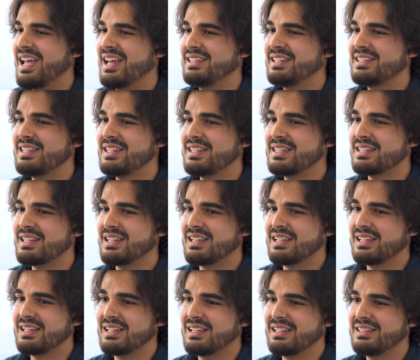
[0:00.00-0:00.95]
And this
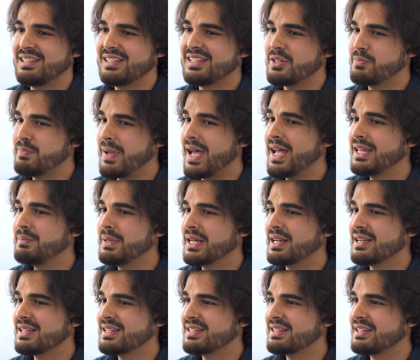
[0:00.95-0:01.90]
is bad
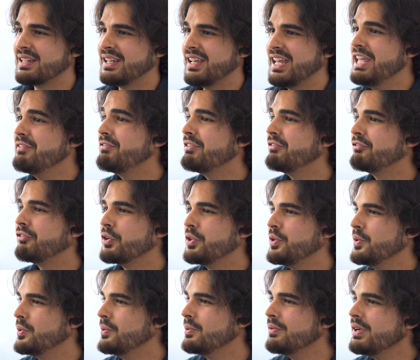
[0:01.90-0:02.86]
because even for
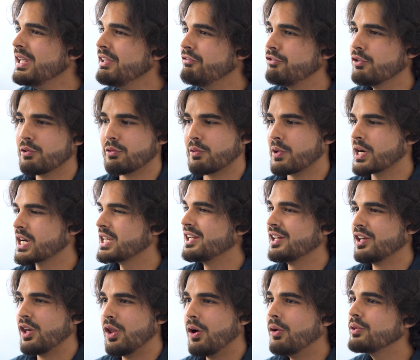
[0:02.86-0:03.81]
you, if you're
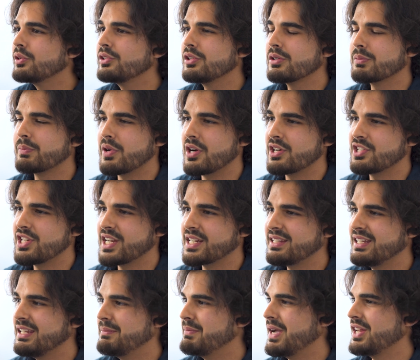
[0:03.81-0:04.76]
working alone on your
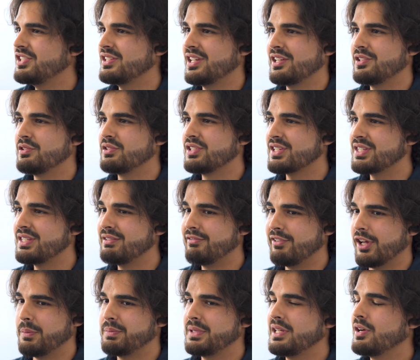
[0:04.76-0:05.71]
project, imagine that you just
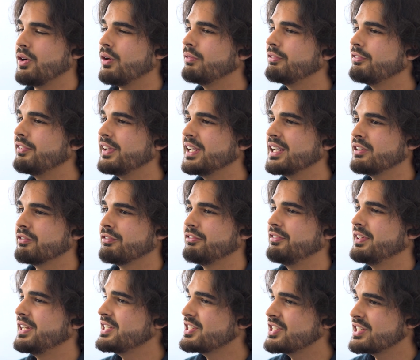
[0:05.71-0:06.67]
developed the whole thing, you
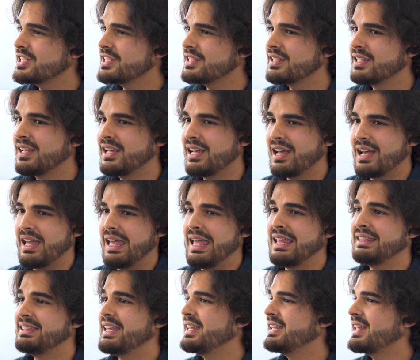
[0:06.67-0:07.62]
finished it,
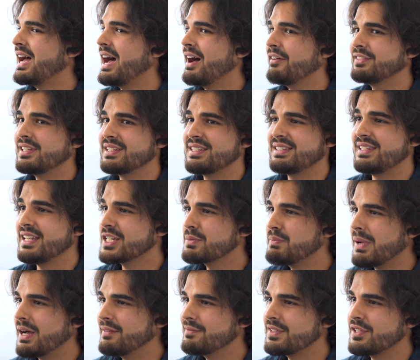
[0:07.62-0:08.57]
and then after
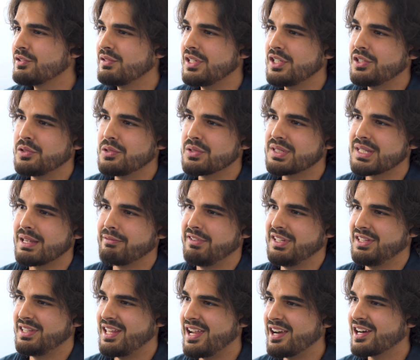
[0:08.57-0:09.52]
6 months, you need to do
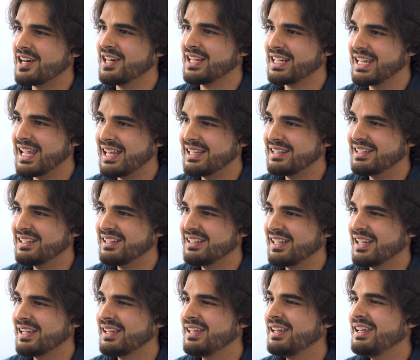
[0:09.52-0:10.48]
something there again.
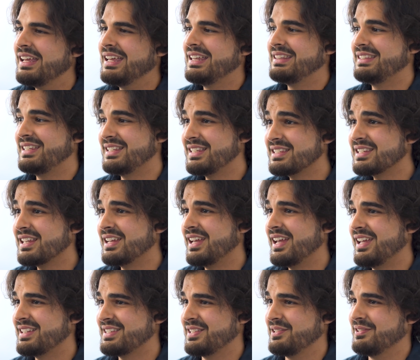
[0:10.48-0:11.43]
Yeah. This is a
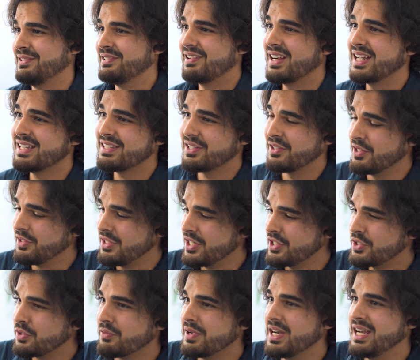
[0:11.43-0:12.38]
hassle, right? So you
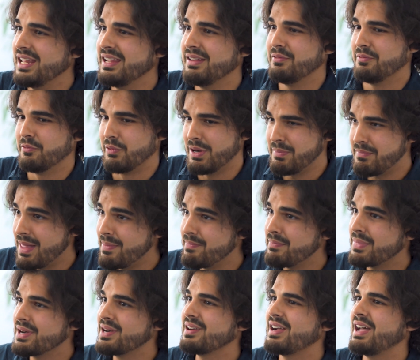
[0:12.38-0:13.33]
need to really
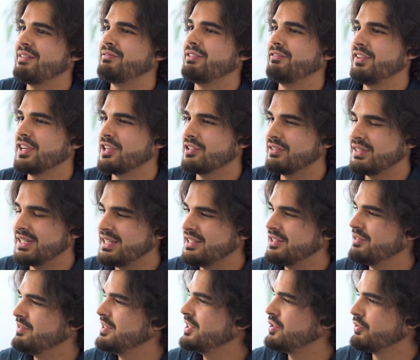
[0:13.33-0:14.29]
remember everything you
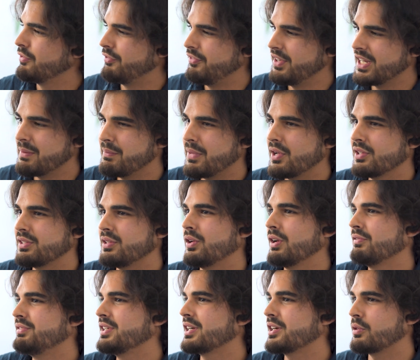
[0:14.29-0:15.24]
did. You need to think about
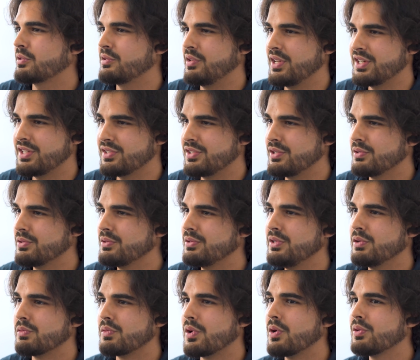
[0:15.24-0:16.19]
all of the calculations
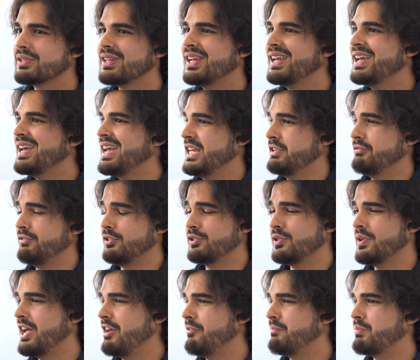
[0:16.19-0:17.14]
you wrote. And if you
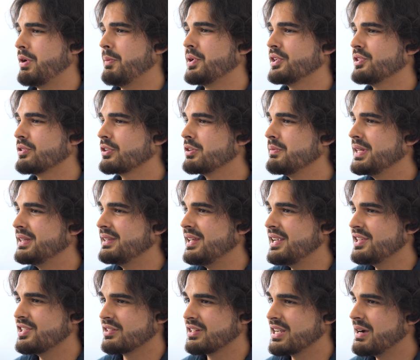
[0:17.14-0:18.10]
don't have proper
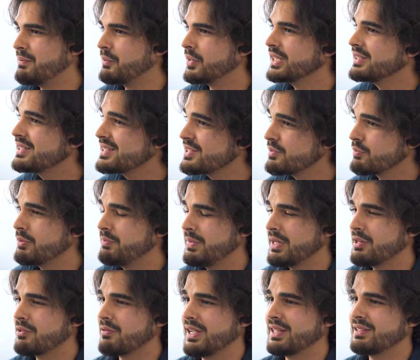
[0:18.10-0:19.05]
documentation, come on, this would
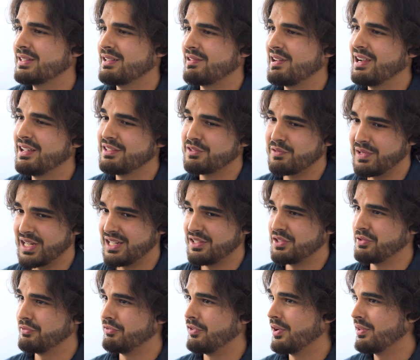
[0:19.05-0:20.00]
be quite tricky
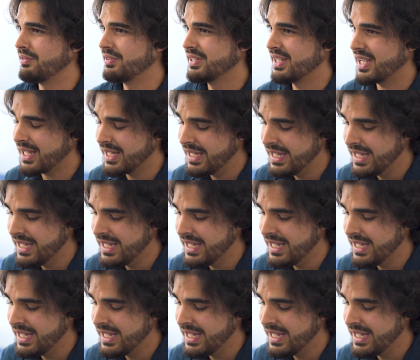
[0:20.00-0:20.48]
to follow, yeah?